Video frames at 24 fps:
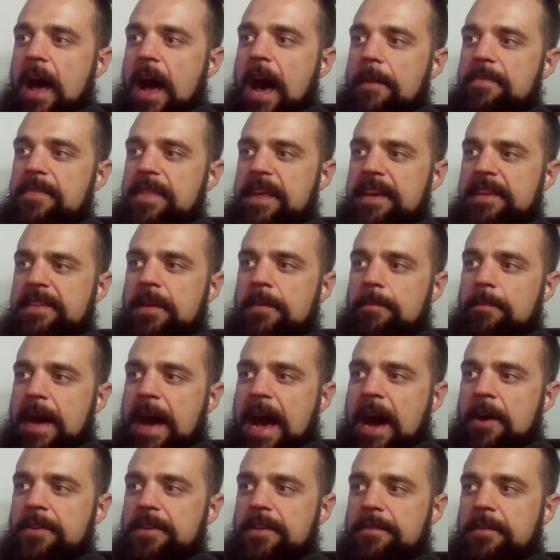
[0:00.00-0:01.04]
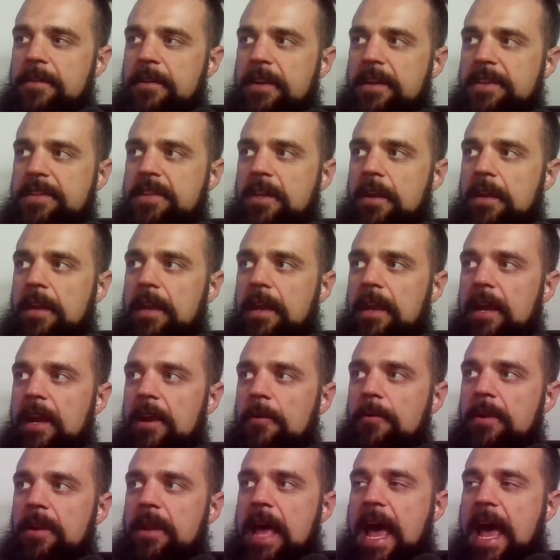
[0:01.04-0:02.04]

this amount of crystal here would